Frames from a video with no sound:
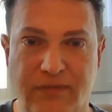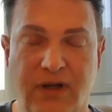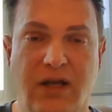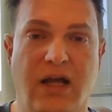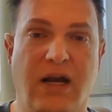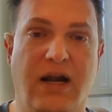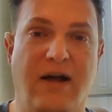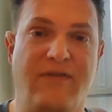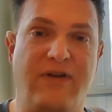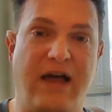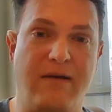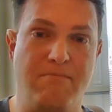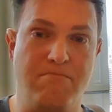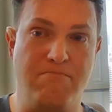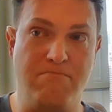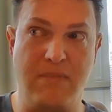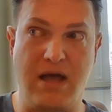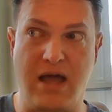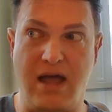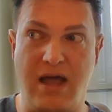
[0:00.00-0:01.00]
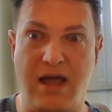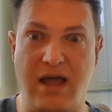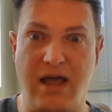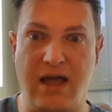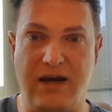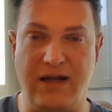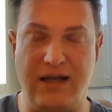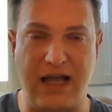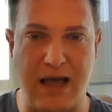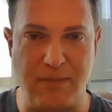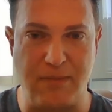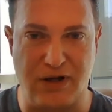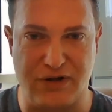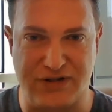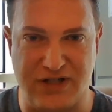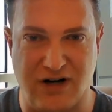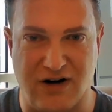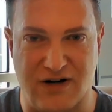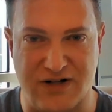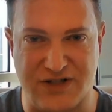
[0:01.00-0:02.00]
And I've had many
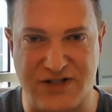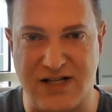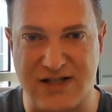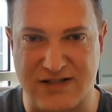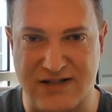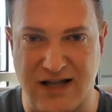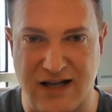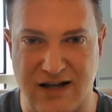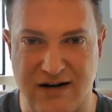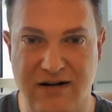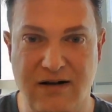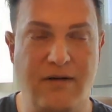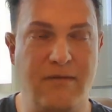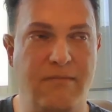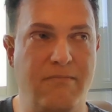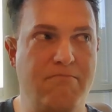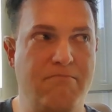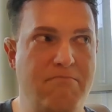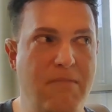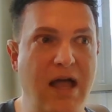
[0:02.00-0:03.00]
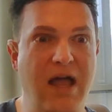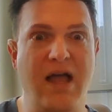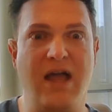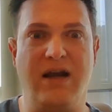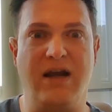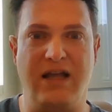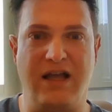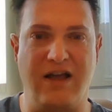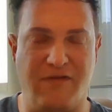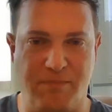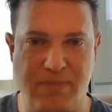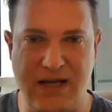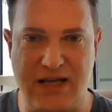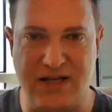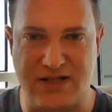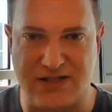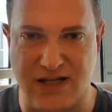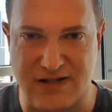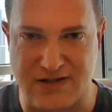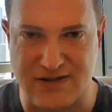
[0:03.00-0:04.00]
MLTRs since then, many
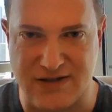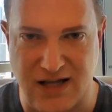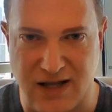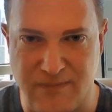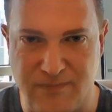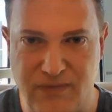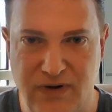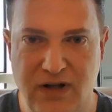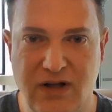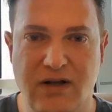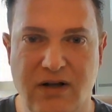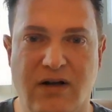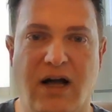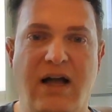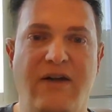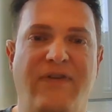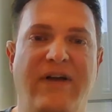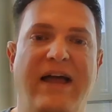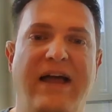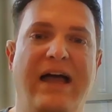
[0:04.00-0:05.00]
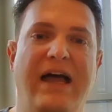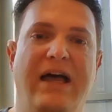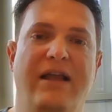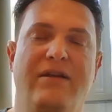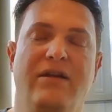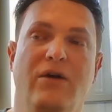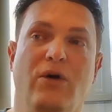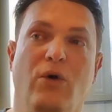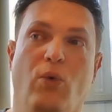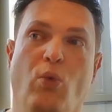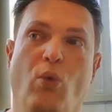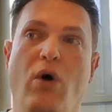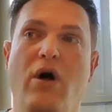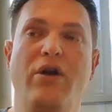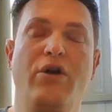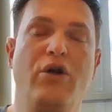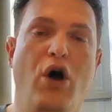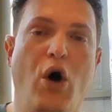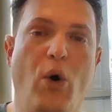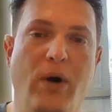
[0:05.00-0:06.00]
FBs since then. I've had
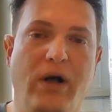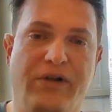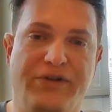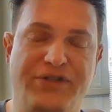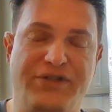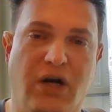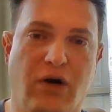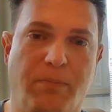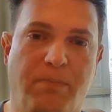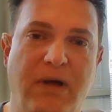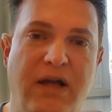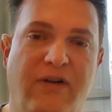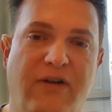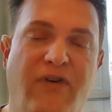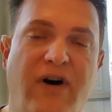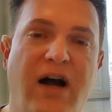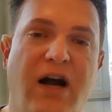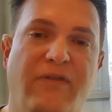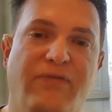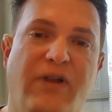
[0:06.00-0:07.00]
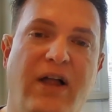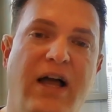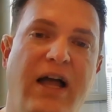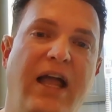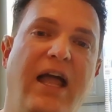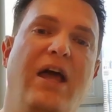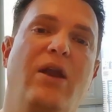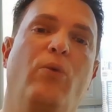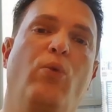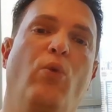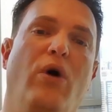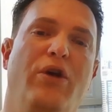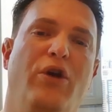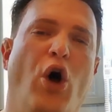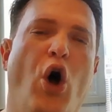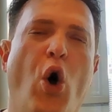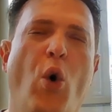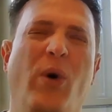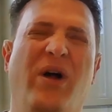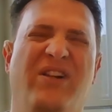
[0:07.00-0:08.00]
one OLTR Pink Firefly and one
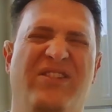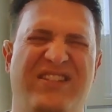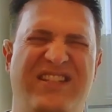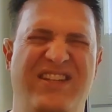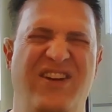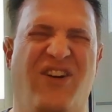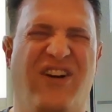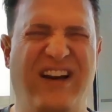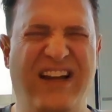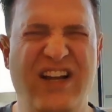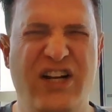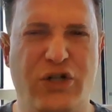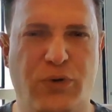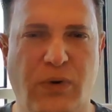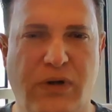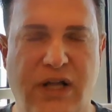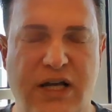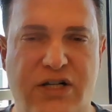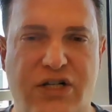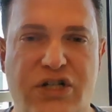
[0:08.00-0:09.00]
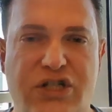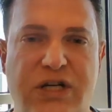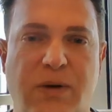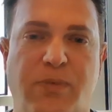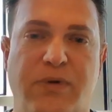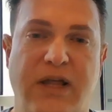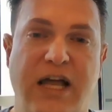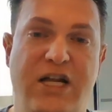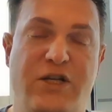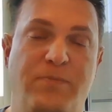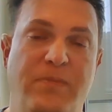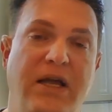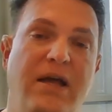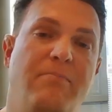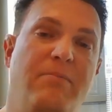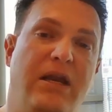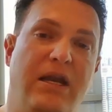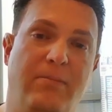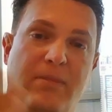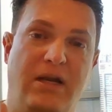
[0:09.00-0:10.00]
OLTR-ish relationship with HBM
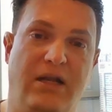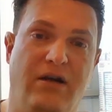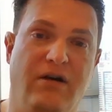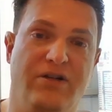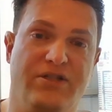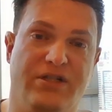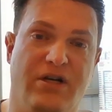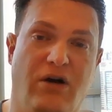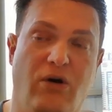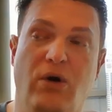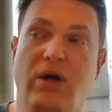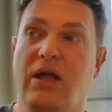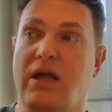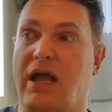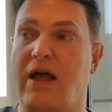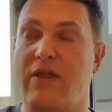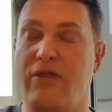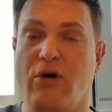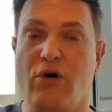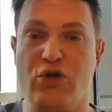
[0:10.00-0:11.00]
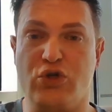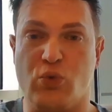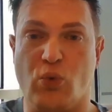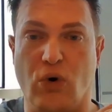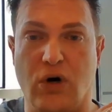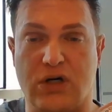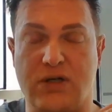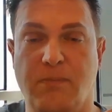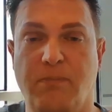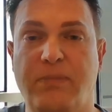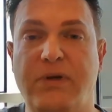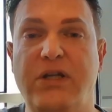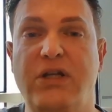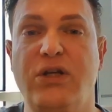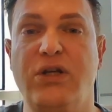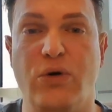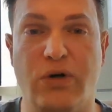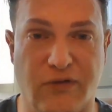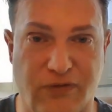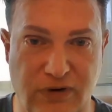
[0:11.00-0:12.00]
many, many years ago, and those worked
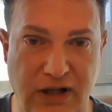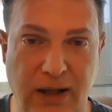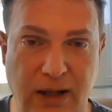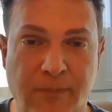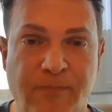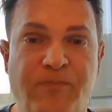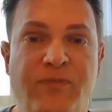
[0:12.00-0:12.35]
beautifully.